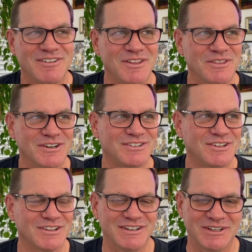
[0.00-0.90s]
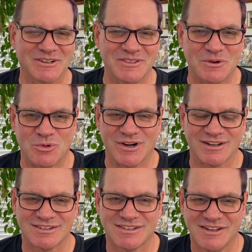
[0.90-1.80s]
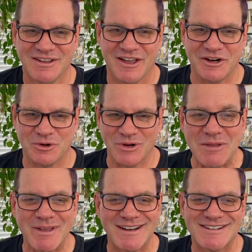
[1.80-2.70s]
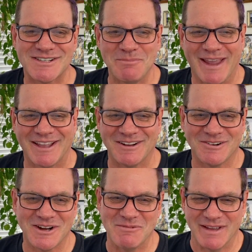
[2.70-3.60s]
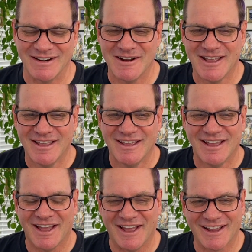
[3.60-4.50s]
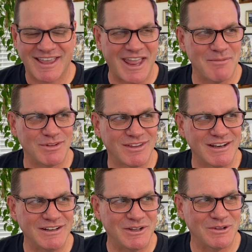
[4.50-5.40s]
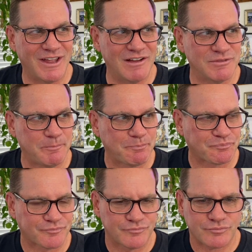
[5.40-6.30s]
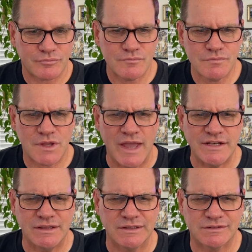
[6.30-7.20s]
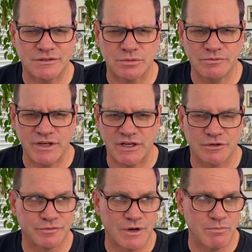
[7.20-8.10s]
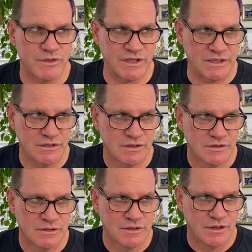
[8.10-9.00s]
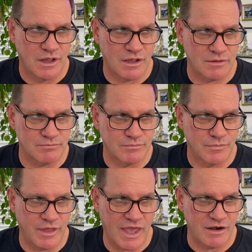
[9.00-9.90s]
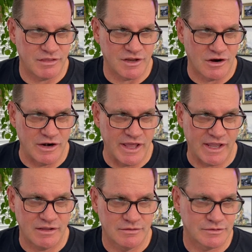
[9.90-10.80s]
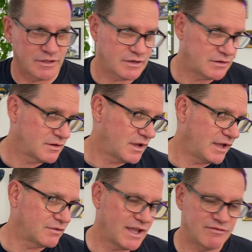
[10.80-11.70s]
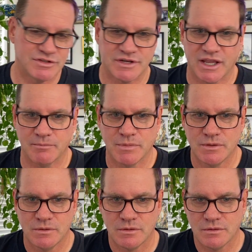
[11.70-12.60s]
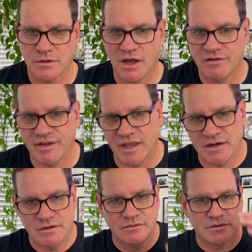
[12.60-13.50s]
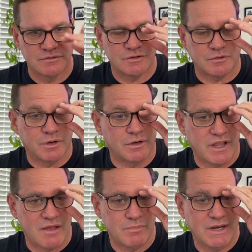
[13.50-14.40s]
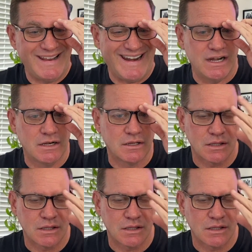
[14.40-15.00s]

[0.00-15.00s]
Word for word: though there's still a deal in the works, an agreement to make an agreement, uh, Cam is getting no love. I did listen to a video from the um, the head of the R&A, and I don't have his name offhand. Should have wrote it down, but it didn't